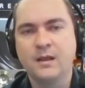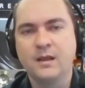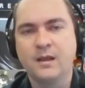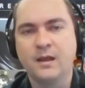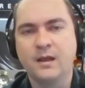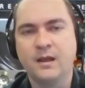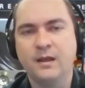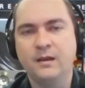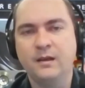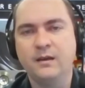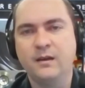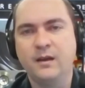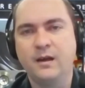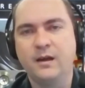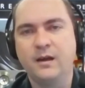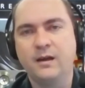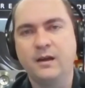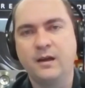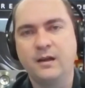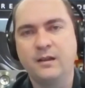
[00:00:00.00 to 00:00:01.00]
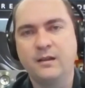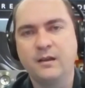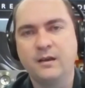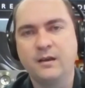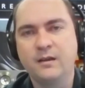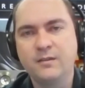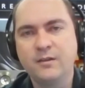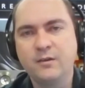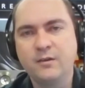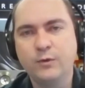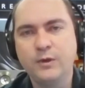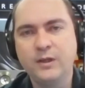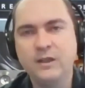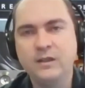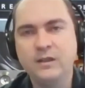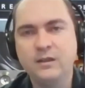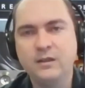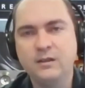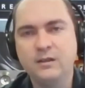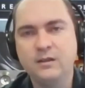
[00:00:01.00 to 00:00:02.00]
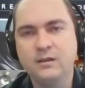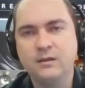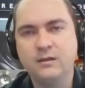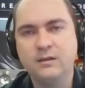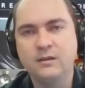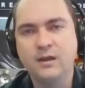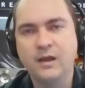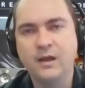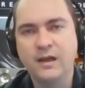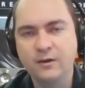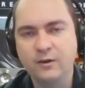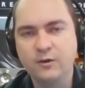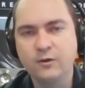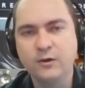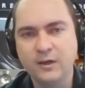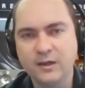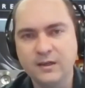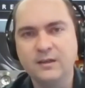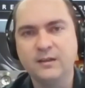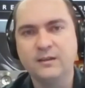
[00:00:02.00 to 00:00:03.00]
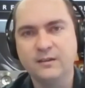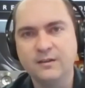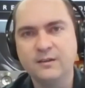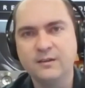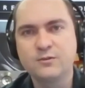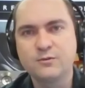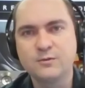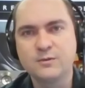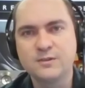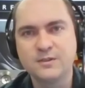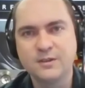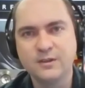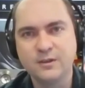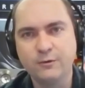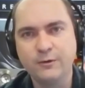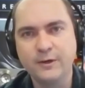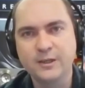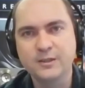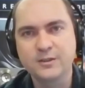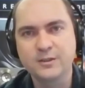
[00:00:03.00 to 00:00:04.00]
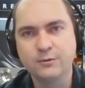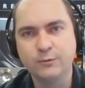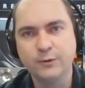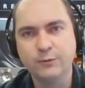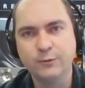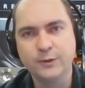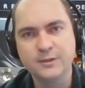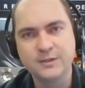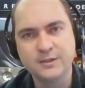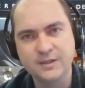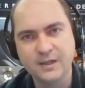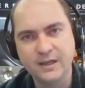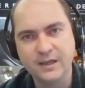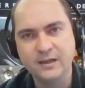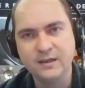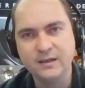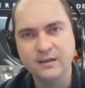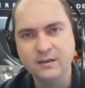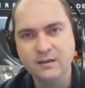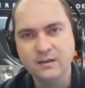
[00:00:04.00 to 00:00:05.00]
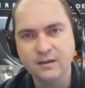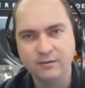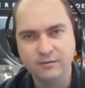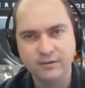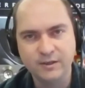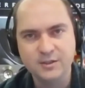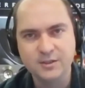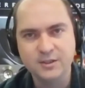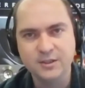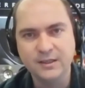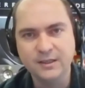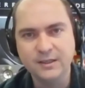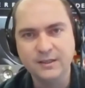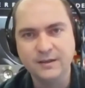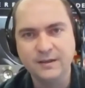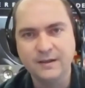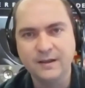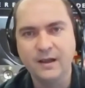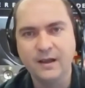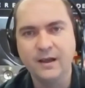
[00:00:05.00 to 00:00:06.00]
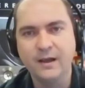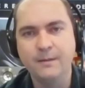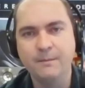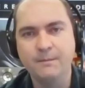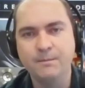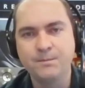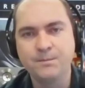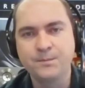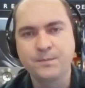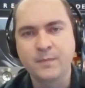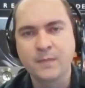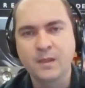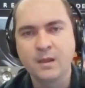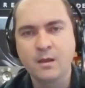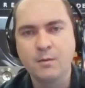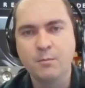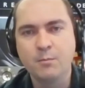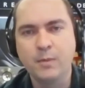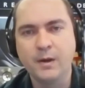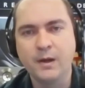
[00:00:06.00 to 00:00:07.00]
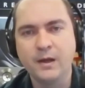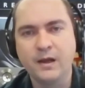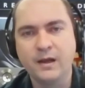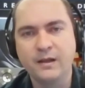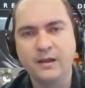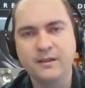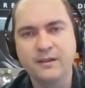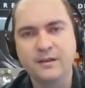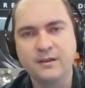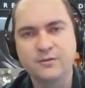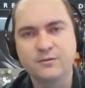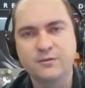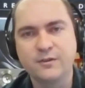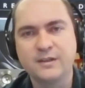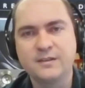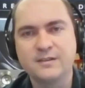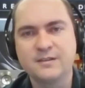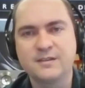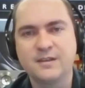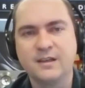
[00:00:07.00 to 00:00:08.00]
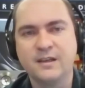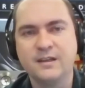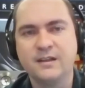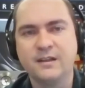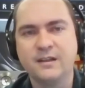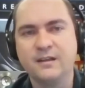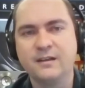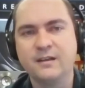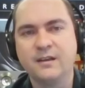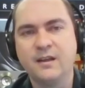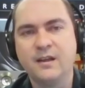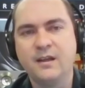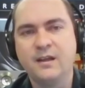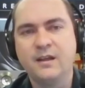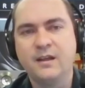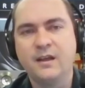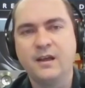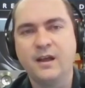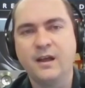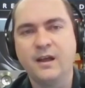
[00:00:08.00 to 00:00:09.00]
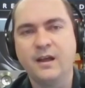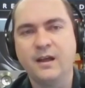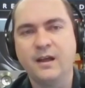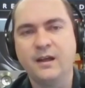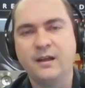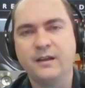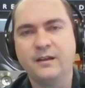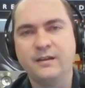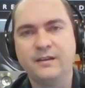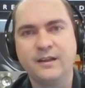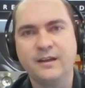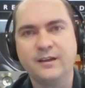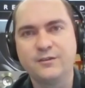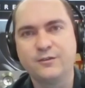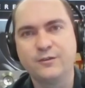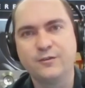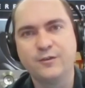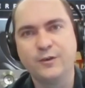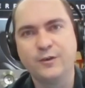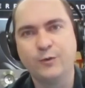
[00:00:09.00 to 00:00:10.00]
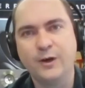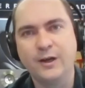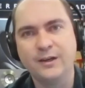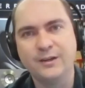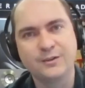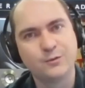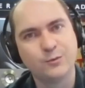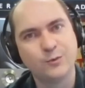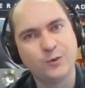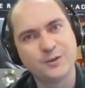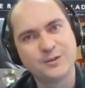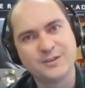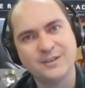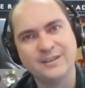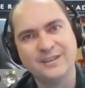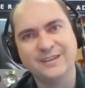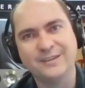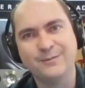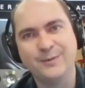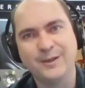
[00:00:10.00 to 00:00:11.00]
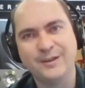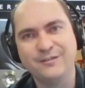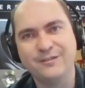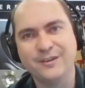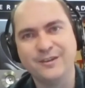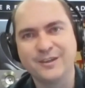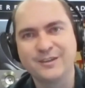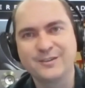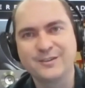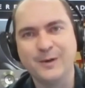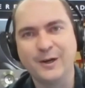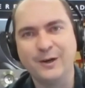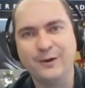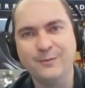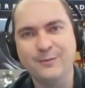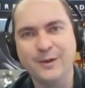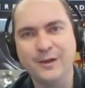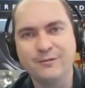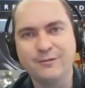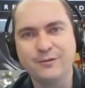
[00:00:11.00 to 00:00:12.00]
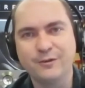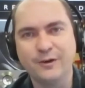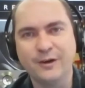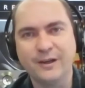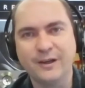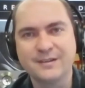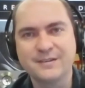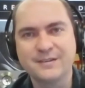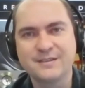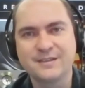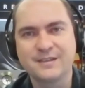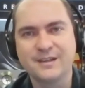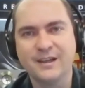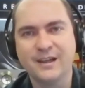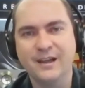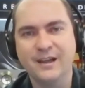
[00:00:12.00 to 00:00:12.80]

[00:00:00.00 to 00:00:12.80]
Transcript: And I think we had a good idea that this was the direction we wanted to head in eventually. But I think it's fair to say that the LS50 Wireless was a little bit of an experiment for us.